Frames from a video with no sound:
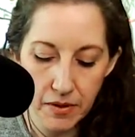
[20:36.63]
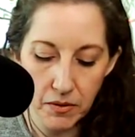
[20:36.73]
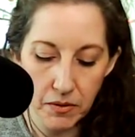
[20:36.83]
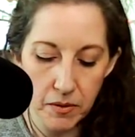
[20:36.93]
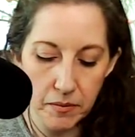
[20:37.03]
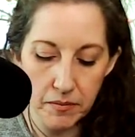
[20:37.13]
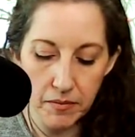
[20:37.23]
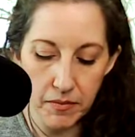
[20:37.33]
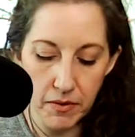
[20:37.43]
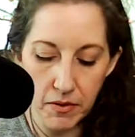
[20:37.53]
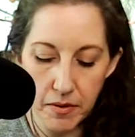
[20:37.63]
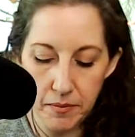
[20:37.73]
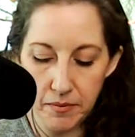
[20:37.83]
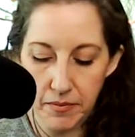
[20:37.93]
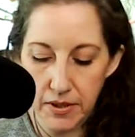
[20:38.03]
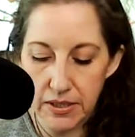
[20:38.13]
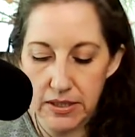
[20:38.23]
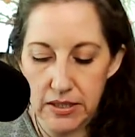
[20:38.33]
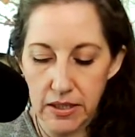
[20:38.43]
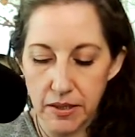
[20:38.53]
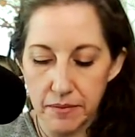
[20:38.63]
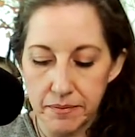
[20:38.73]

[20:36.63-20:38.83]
Oh, oh, let's see.